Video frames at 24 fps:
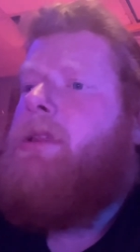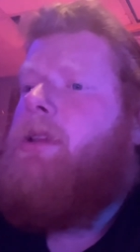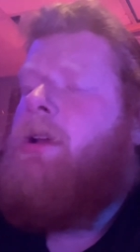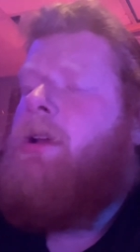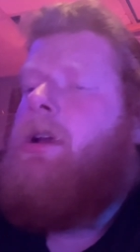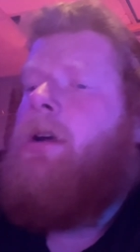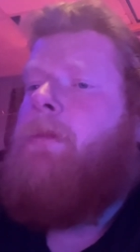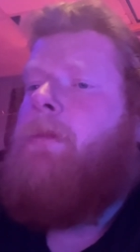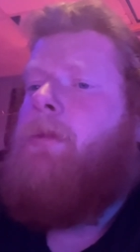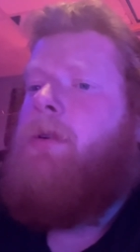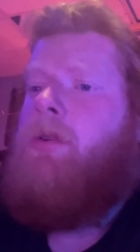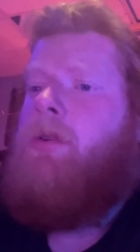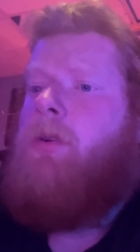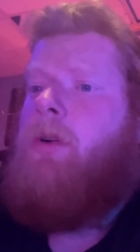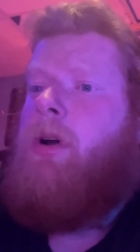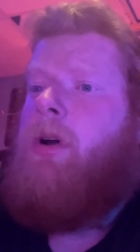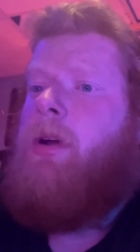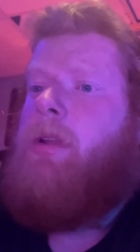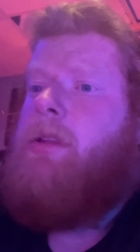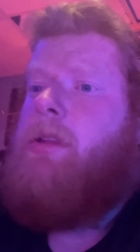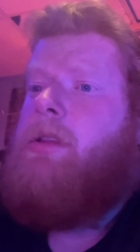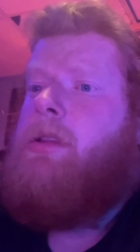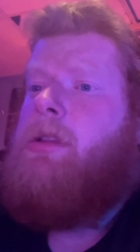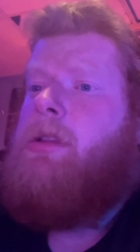to come
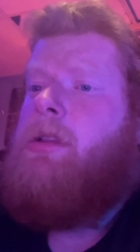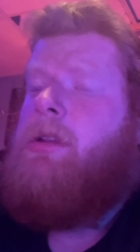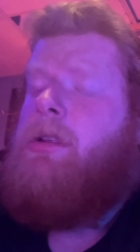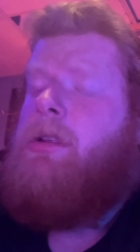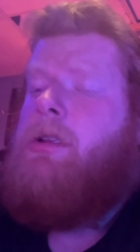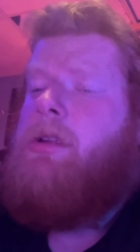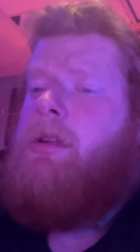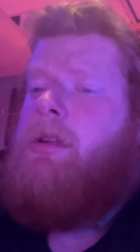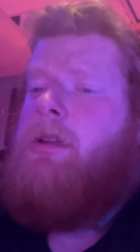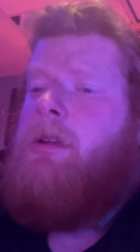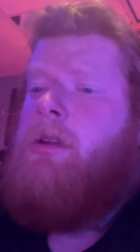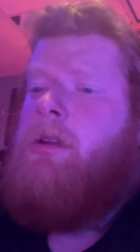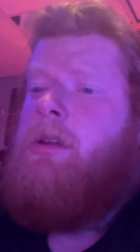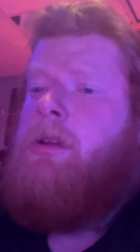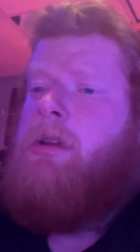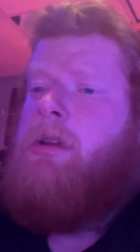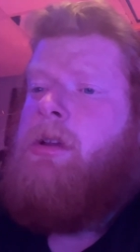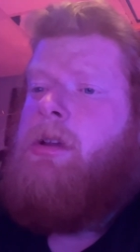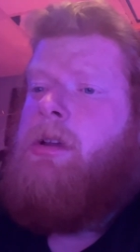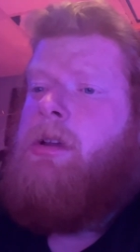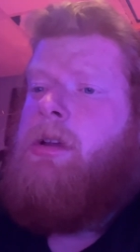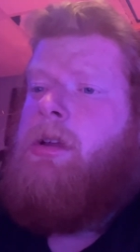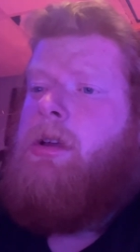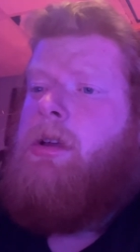across
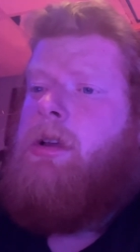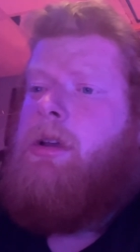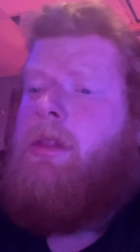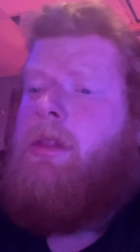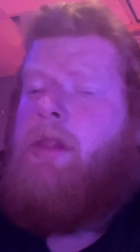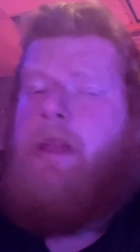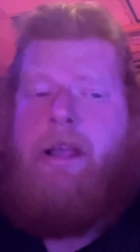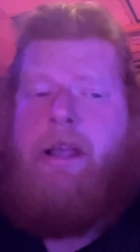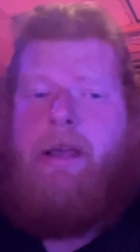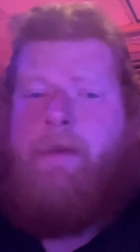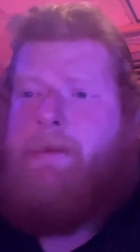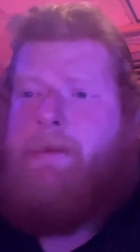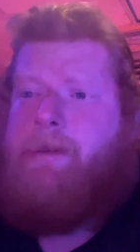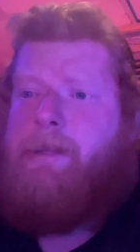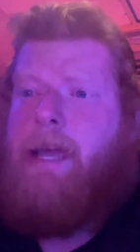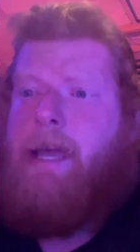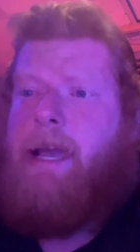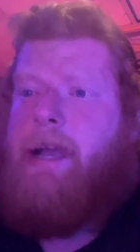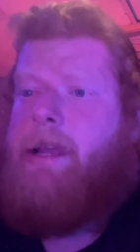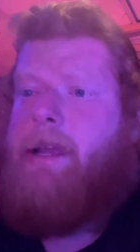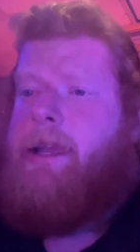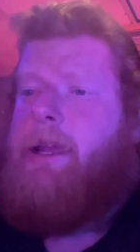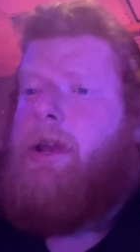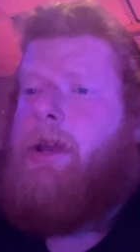like I'm
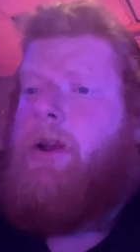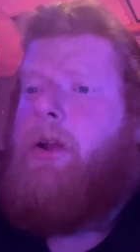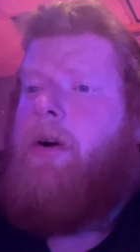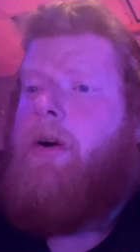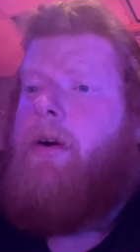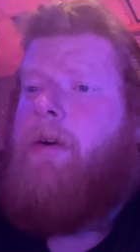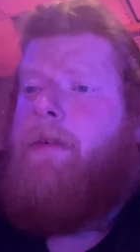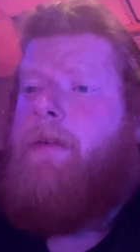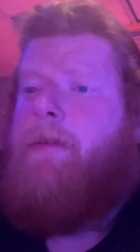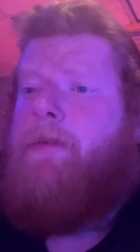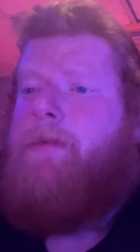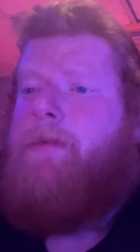attacking it all.